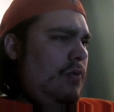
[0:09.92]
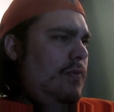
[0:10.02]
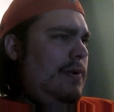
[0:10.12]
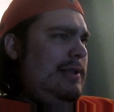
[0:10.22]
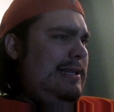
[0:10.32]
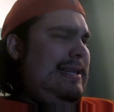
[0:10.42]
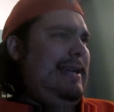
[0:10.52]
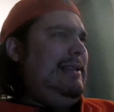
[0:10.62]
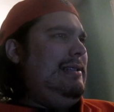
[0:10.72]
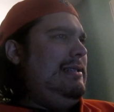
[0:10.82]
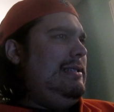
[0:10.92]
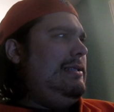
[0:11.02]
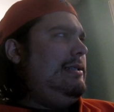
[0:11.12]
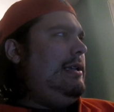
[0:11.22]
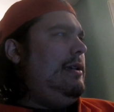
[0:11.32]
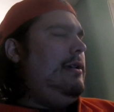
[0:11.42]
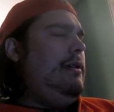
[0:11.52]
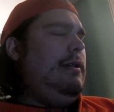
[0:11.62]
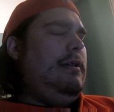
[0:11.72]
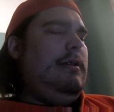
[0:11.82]
really taking this
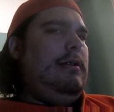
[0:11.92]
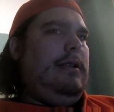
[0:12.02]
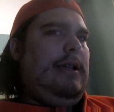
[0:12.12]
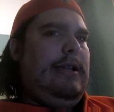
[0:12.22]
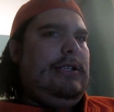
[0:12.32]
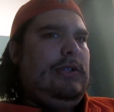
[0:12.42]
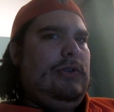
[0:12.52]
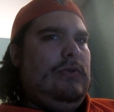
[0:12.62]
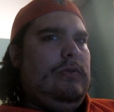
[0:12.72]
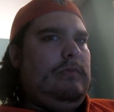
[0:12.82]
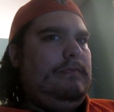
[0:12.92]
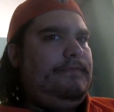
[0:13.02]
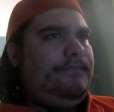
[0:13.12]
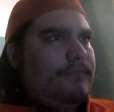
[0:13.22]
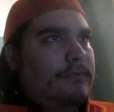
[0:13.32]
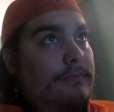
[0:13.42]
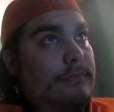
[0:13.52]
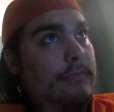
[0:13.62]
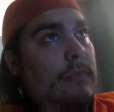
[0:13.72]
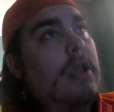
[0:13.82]
day to
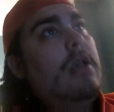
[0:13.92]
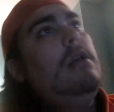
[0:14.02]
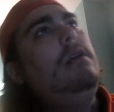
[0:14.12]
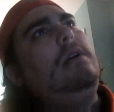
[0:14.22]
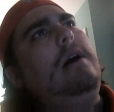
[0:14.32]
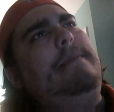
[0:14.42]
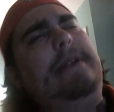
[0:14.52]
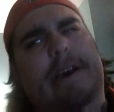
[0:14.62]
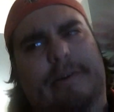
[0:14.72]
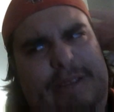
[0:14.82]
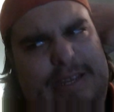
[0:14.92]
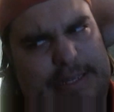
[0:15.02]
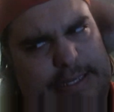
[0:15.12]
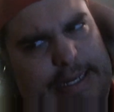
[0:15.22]
calm down because